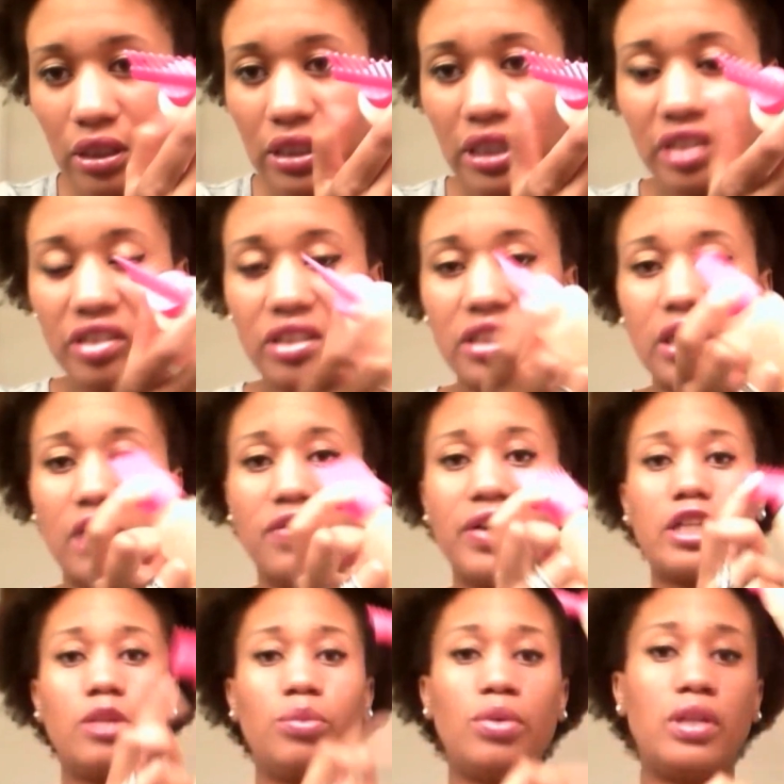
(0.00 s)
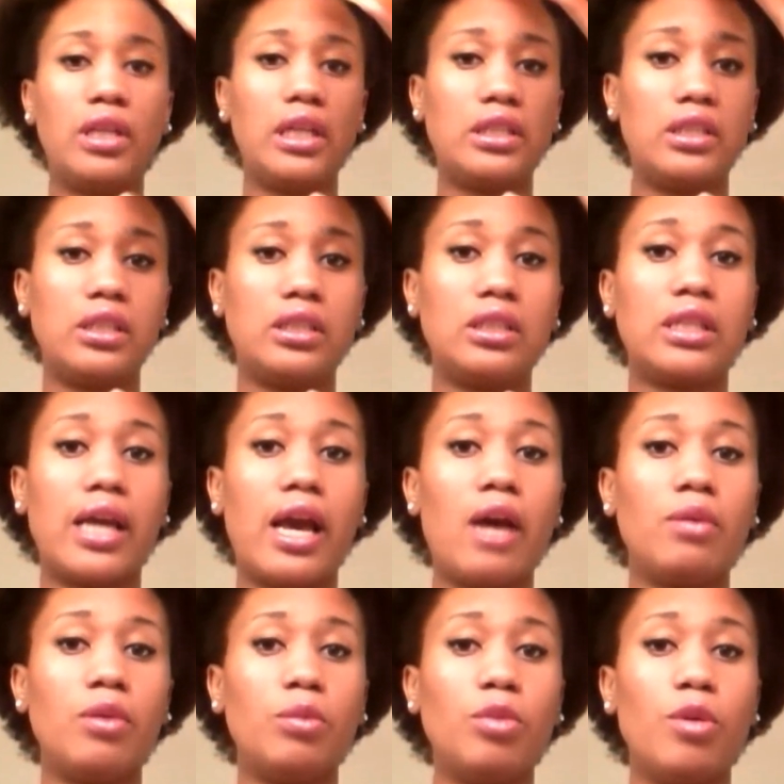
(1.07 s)
And I just directly put that to the
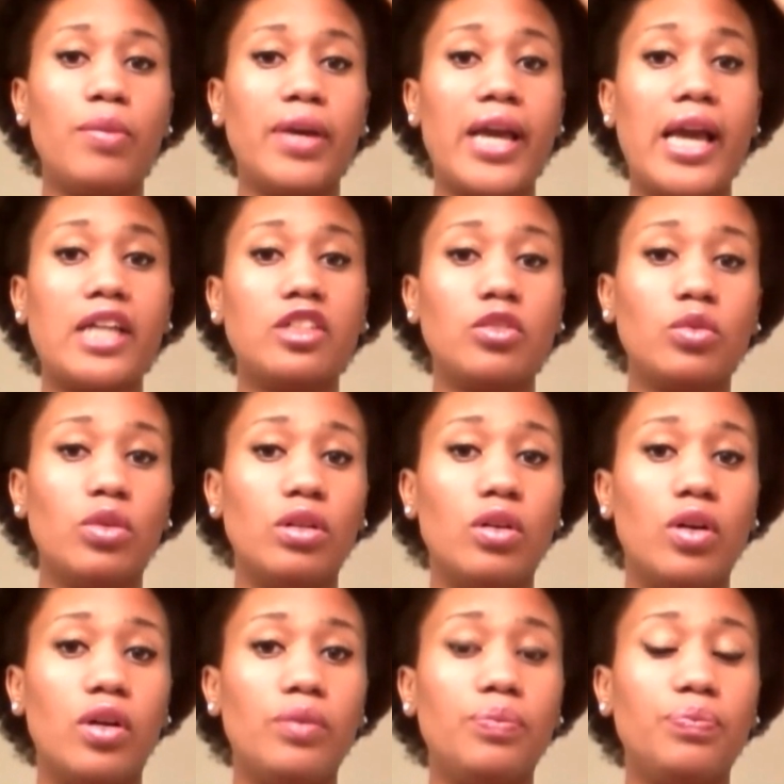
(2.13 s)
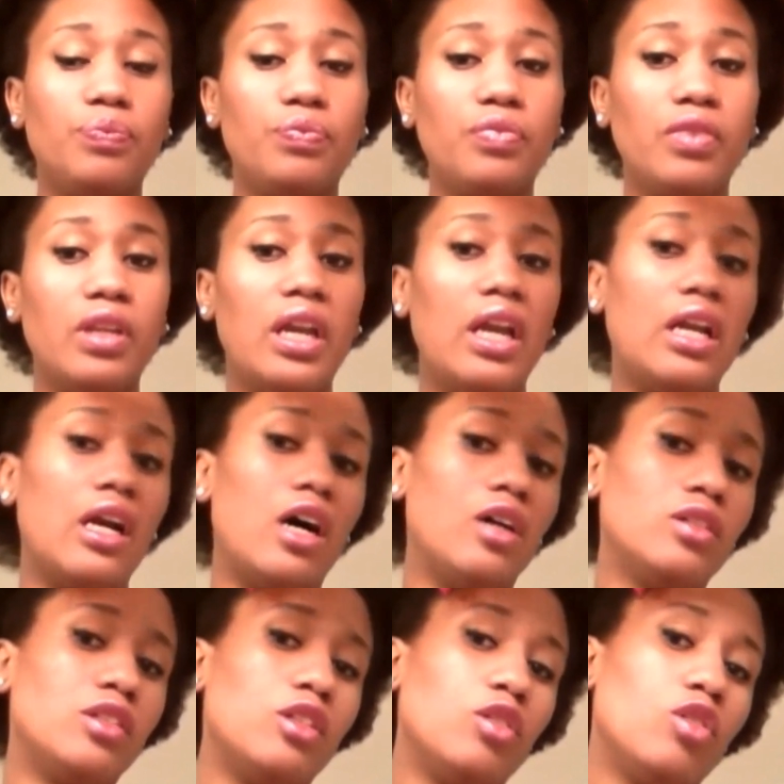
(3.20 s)
scalp and put my castor oil on. And I
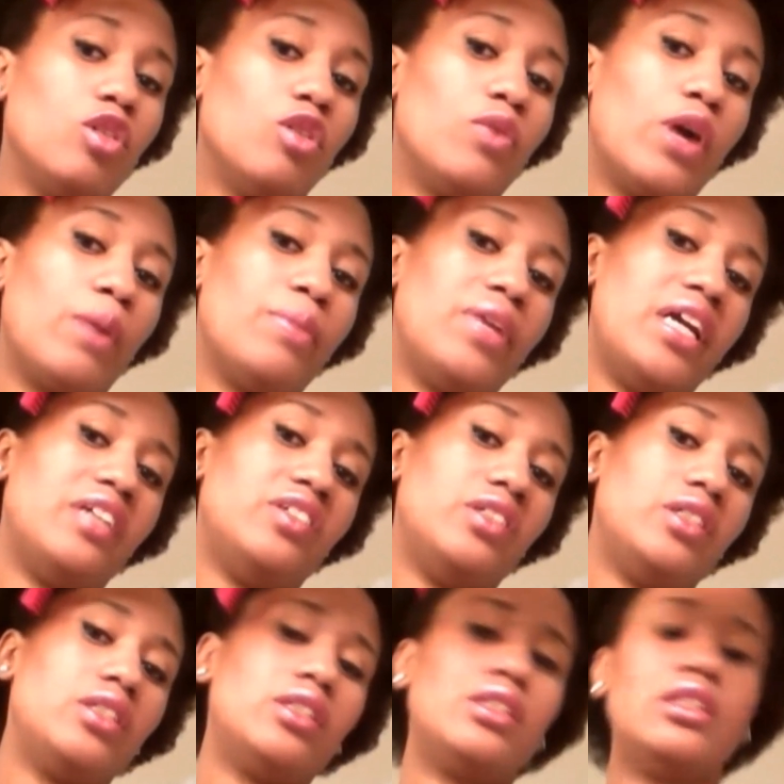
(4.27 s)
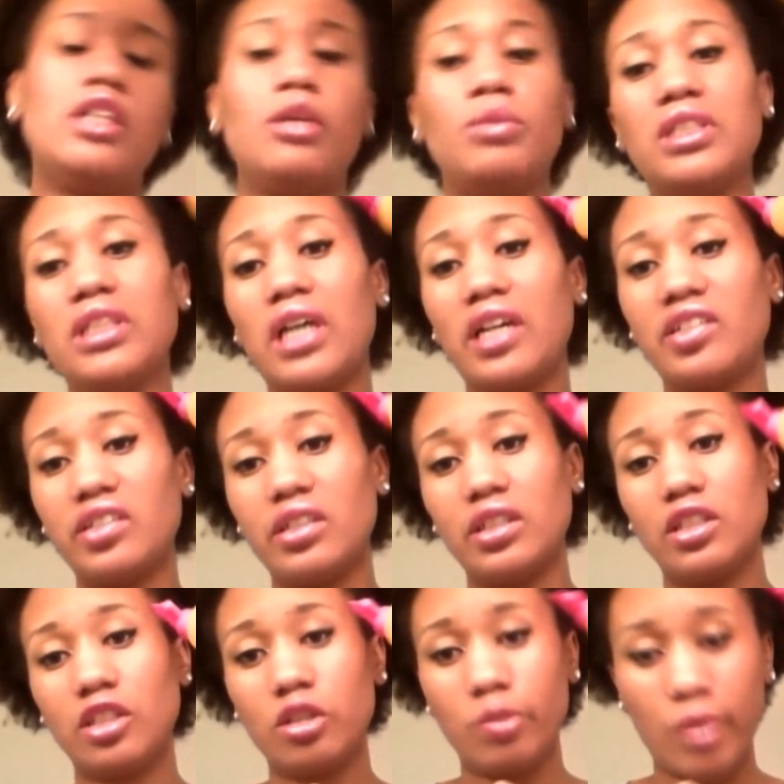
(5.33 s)
also go around my edges and massage this
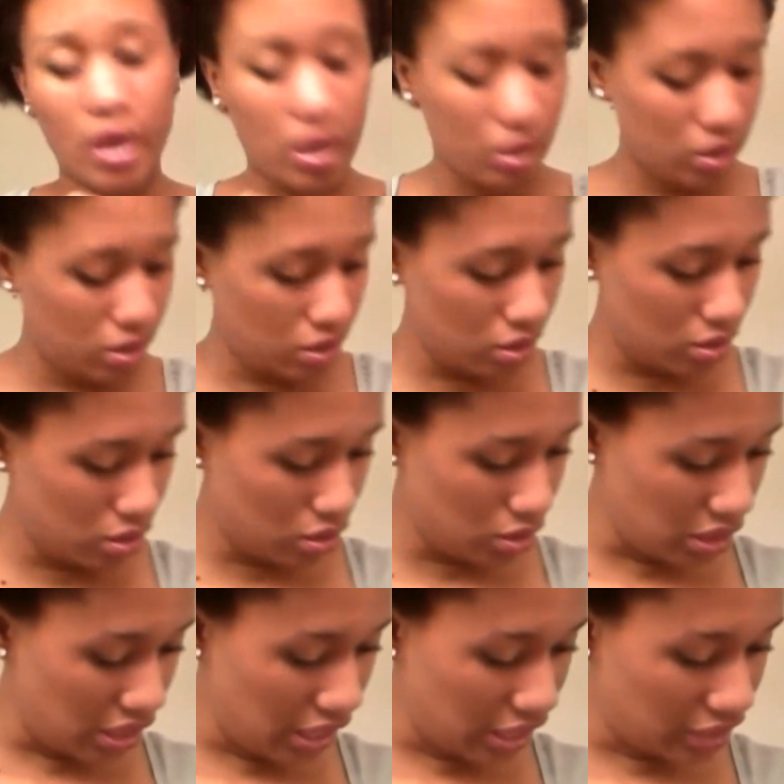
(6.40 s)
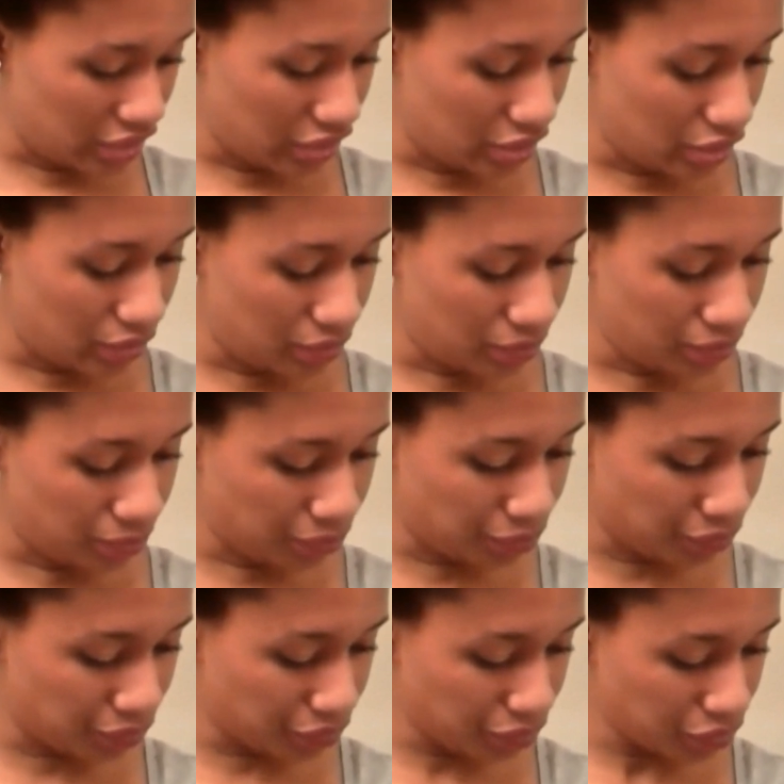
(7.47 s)
into my edges.
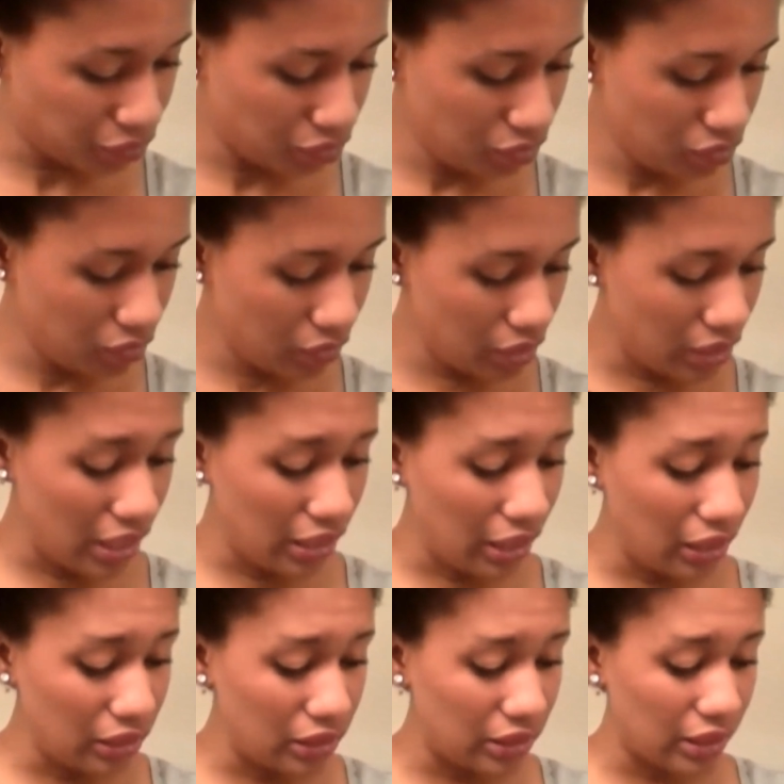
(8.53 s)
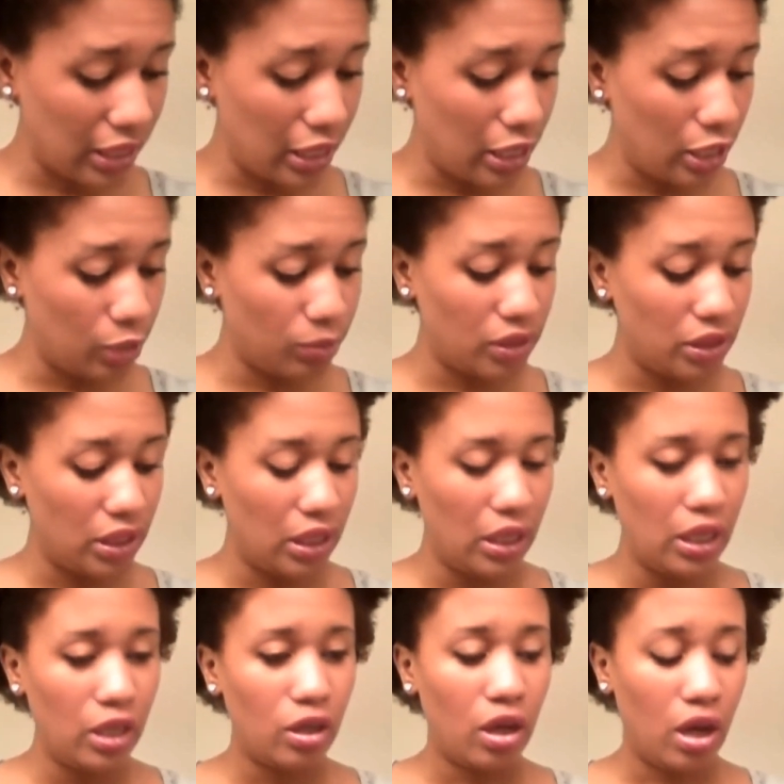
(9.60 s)
Now, a lot of the times
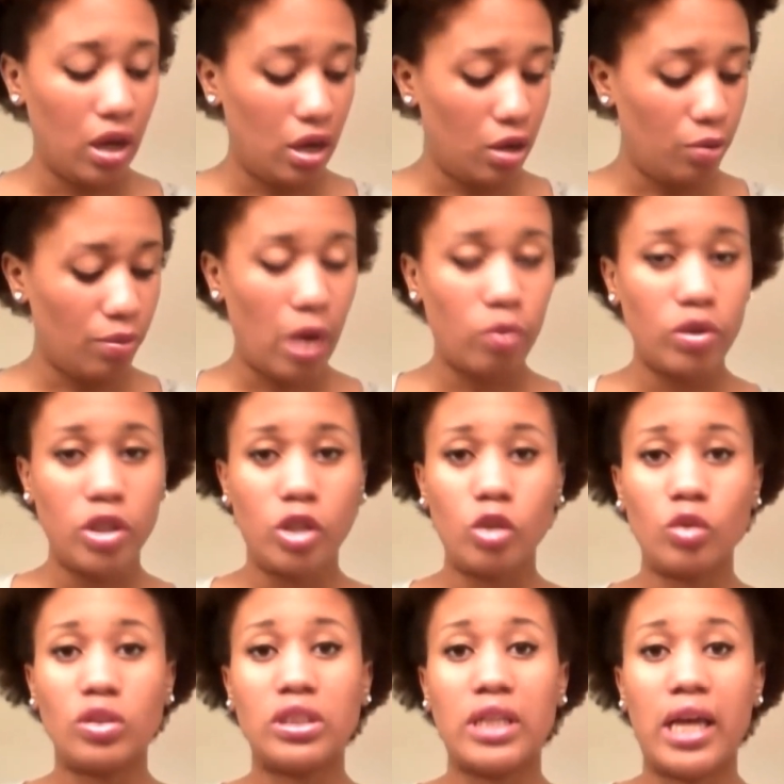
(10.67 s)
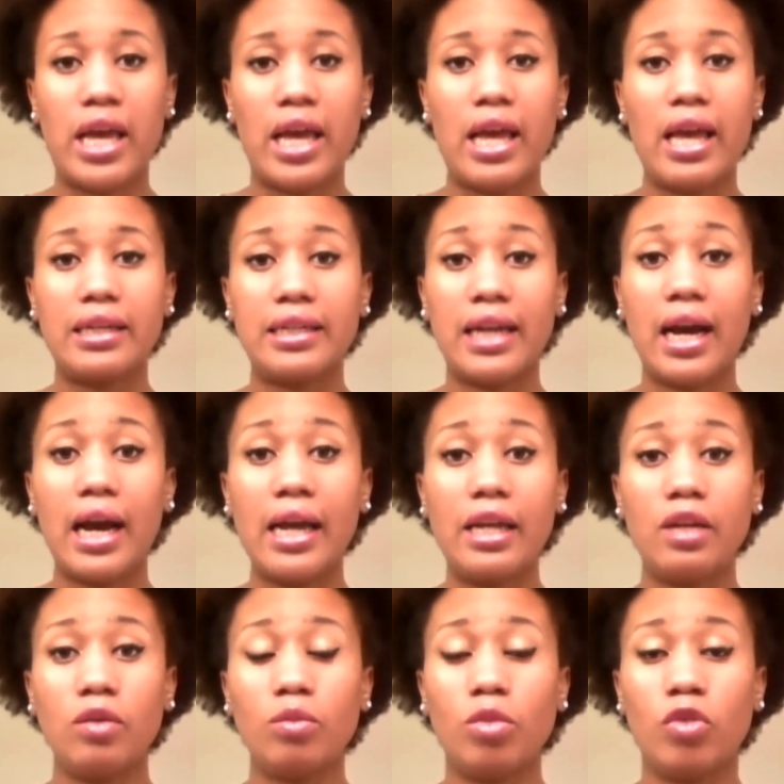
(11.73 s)
I will use that at
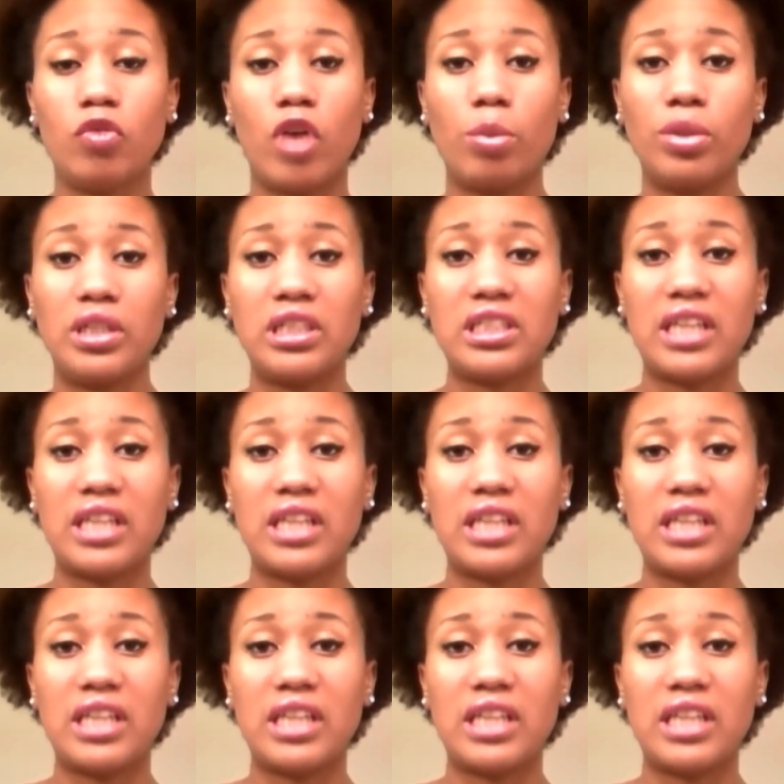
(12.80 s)
night before I put